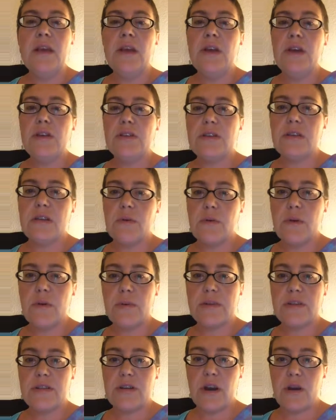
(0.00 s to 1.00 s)
So then we
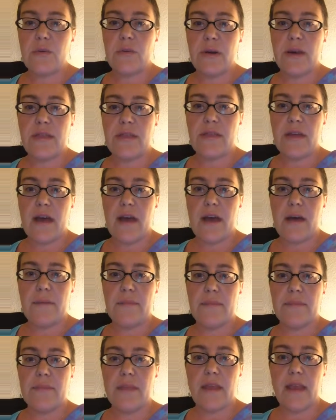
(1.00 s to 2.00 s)
would start with
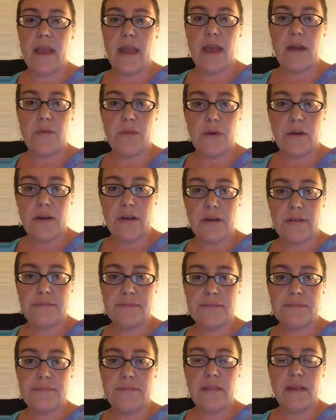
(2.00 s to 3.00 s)
handwork
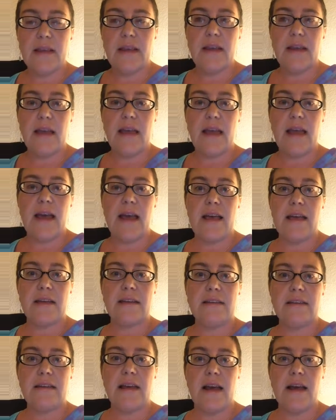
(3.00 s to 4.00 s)

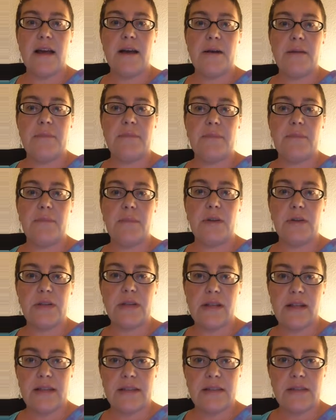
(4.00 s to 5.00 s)
and
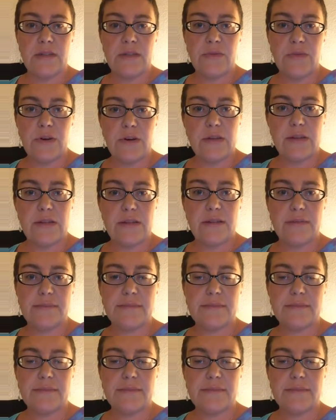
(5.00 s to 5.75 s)
music lessons first.